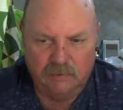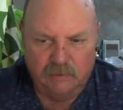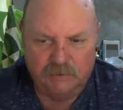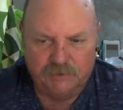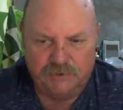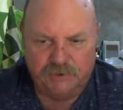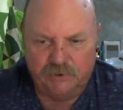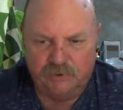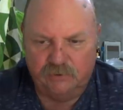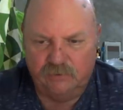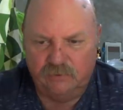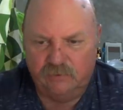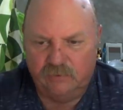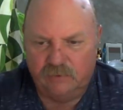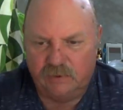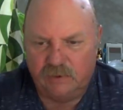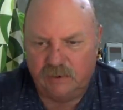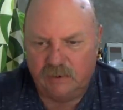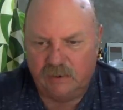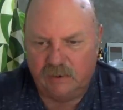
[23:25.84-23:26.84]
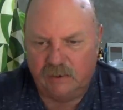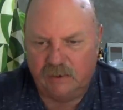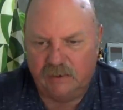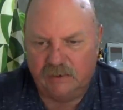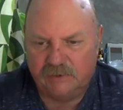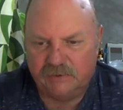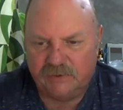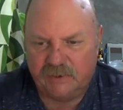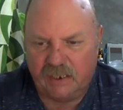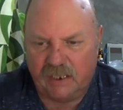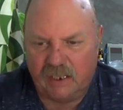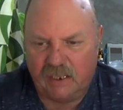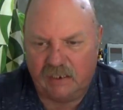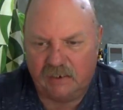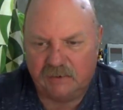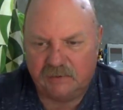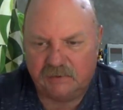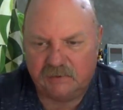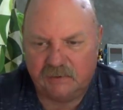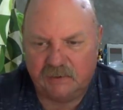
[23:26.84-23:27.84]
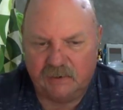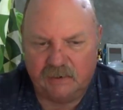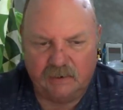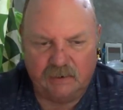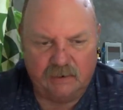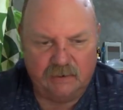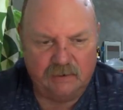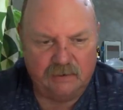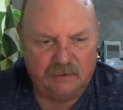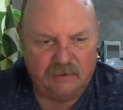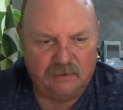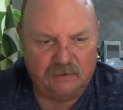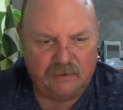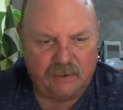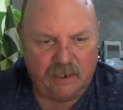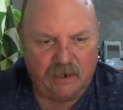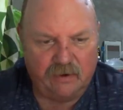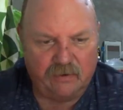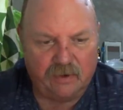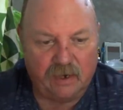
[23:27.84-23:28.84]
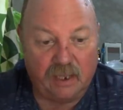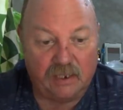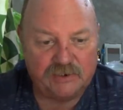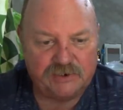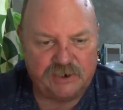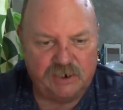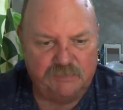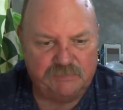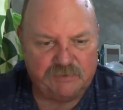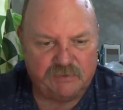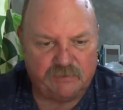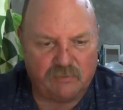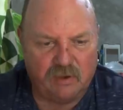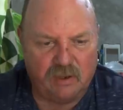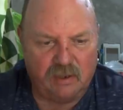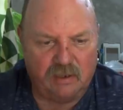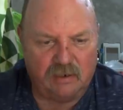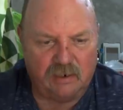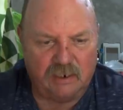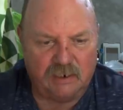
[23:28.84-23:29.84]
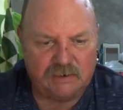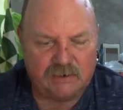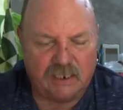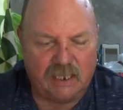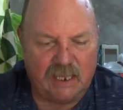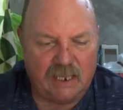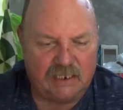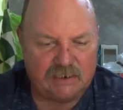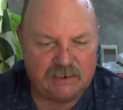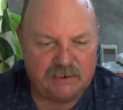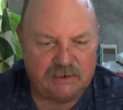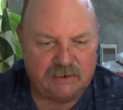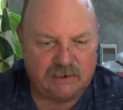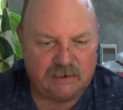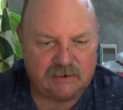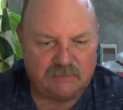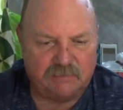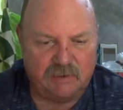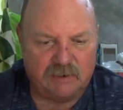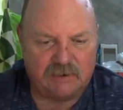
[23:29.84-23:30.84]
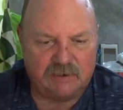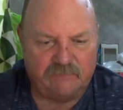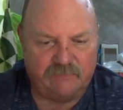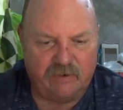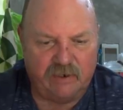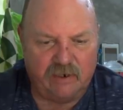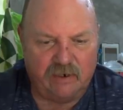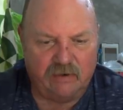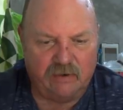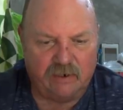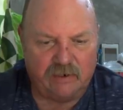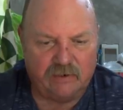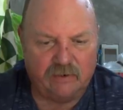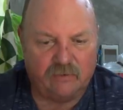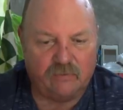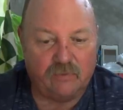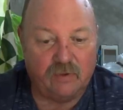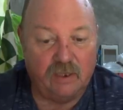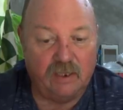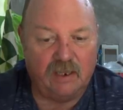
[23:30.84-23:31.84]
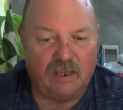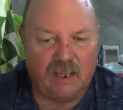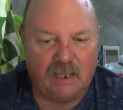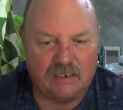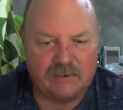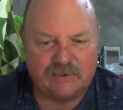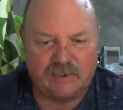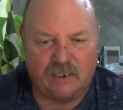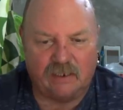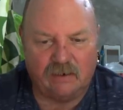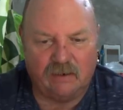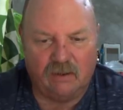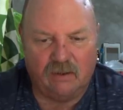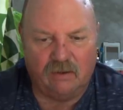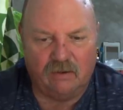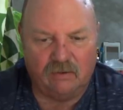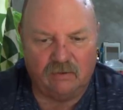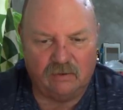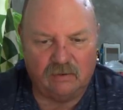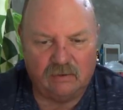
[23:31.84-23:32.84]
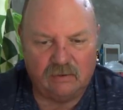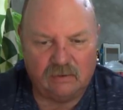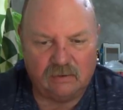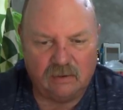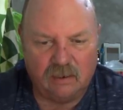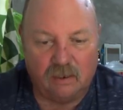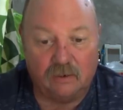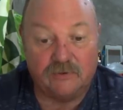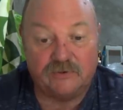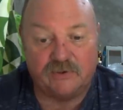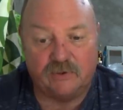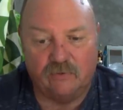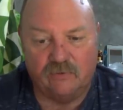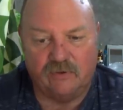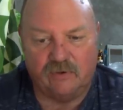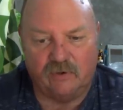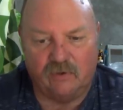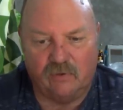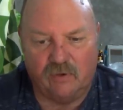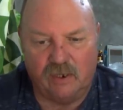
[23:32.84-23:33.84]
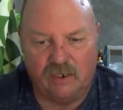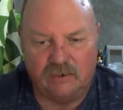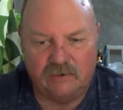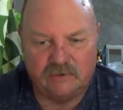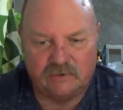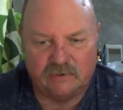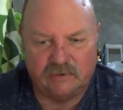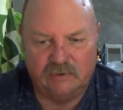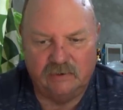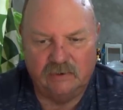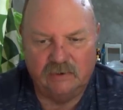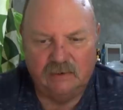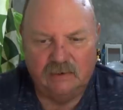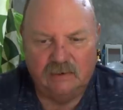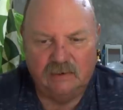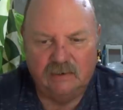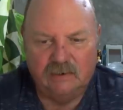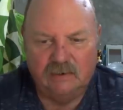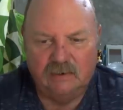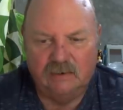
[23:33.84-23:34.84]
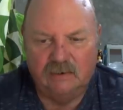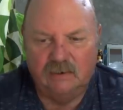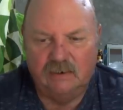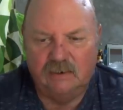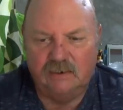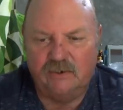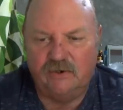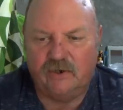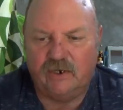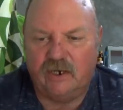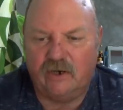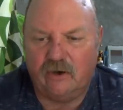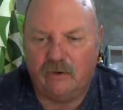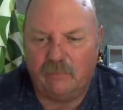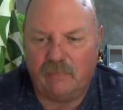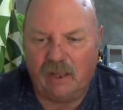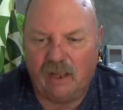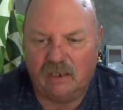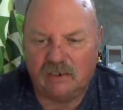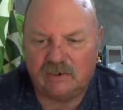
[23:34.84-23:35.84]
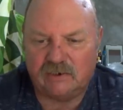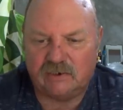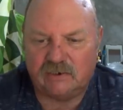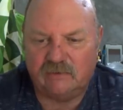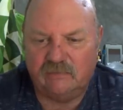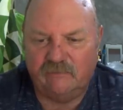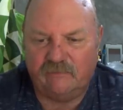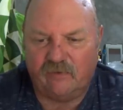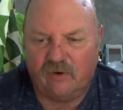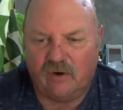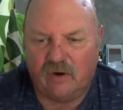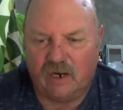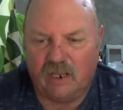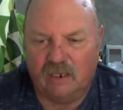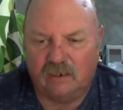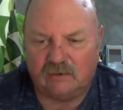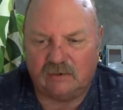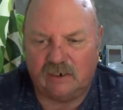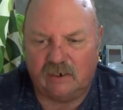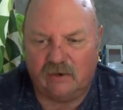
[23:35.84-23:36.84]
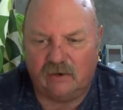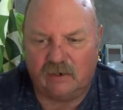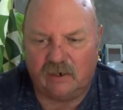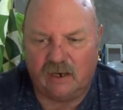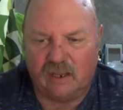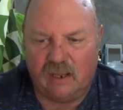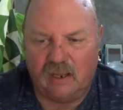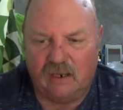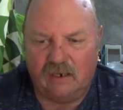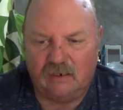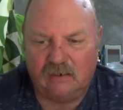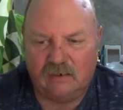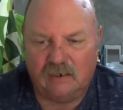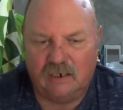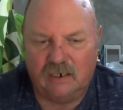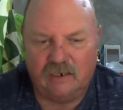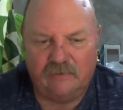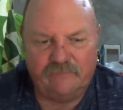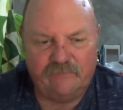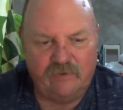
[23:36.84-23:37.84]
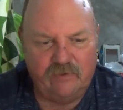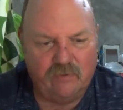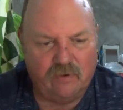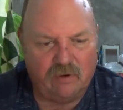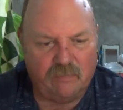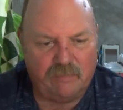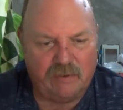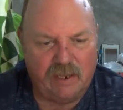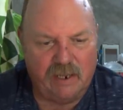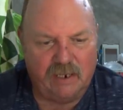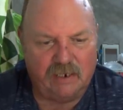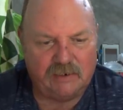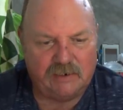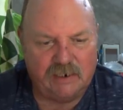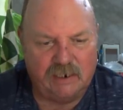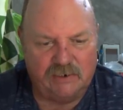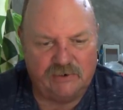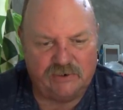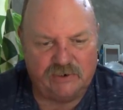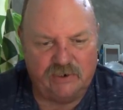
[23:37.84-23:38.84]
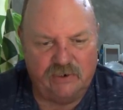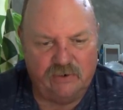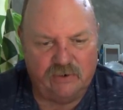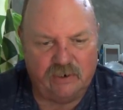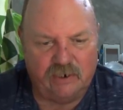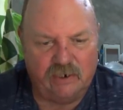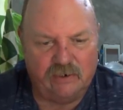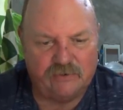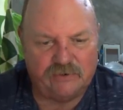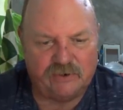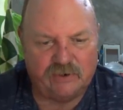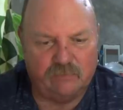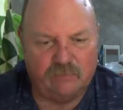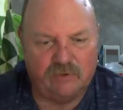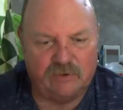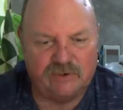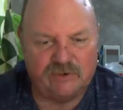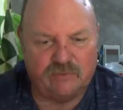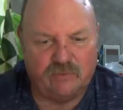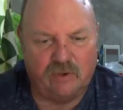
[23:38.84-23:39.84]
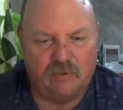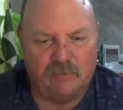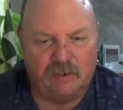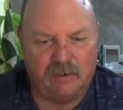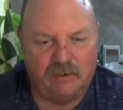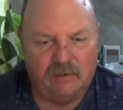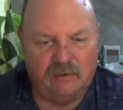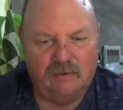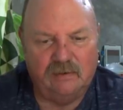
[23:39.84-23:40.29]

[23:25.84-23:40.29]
Two is that they are not cheap to run, as gas is expensive here and don't really last that long. Also the noise. You can hear a mouse fart out there at night, and if you are paying attention, you can hear someone swimming.